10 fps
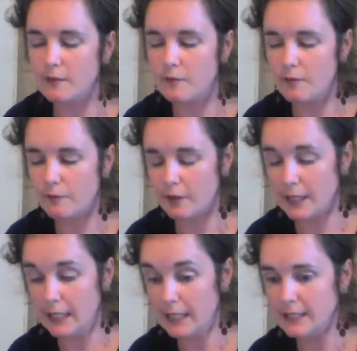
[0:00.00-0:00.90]
and
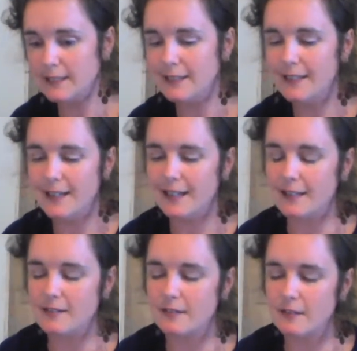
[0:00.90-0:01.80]
free,
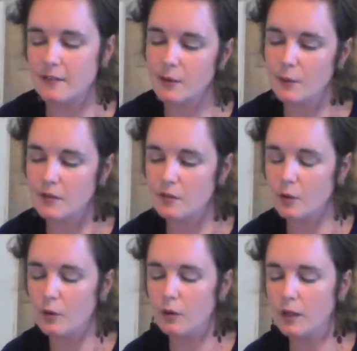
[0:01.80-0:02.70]
listen to its
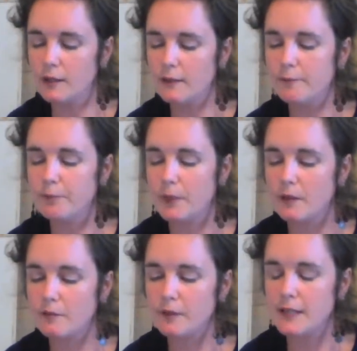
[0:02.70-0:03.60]
call.
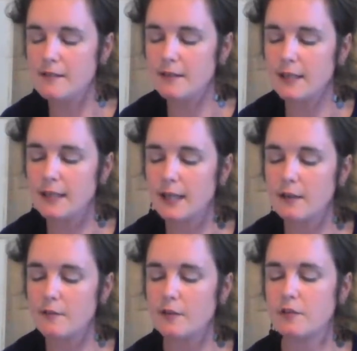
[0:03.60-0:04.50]
Fleeting
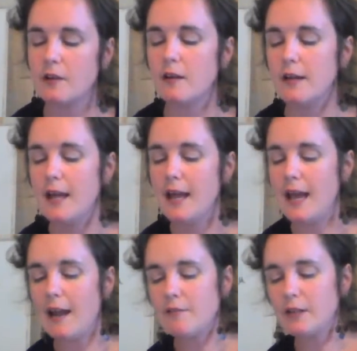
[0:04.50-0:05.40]
kingfisher,
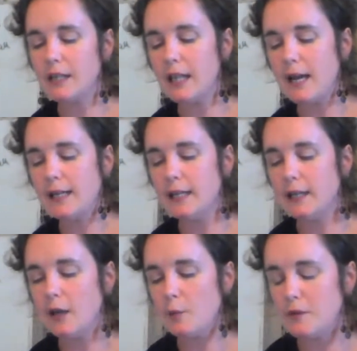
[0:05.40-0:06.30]
heron
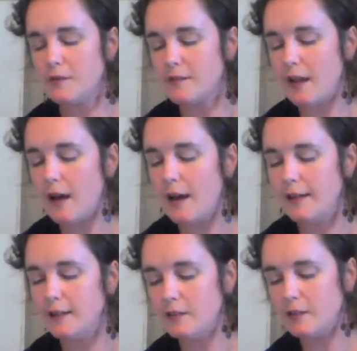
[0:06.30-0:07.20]
gliding open sky,
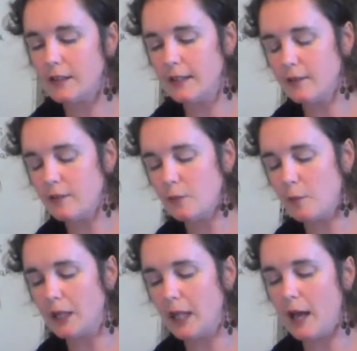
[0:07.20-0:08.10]
duckling
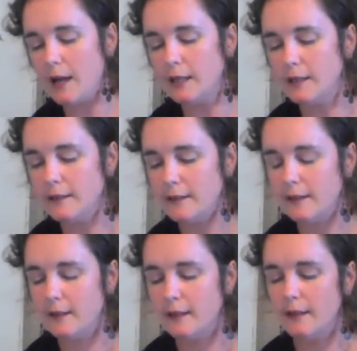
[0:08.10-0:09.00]
swim in line.
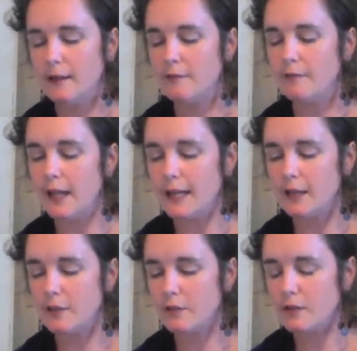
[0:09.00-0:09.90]

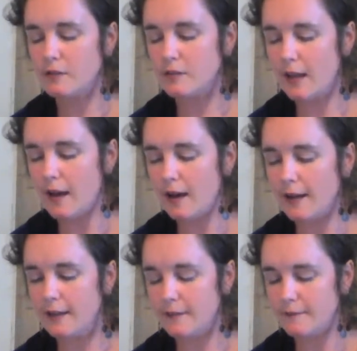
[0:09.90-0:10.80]
Flying through the
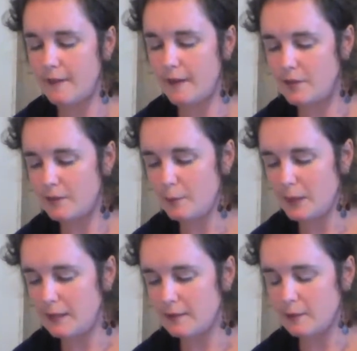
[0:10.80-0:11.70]
sky, feathers,
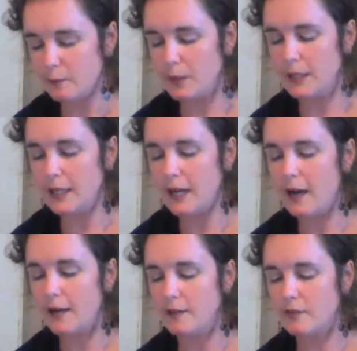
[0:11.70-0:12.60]
beaks, and beady
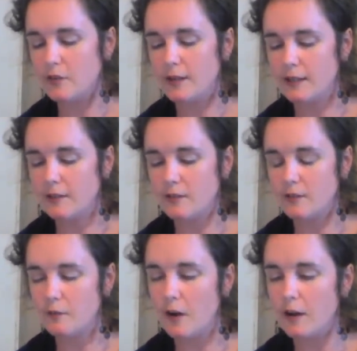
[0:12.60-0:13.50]
eyes, trying to
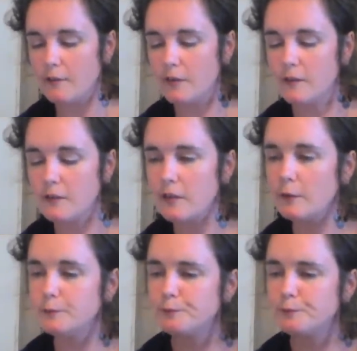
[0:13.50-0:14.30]
survive. So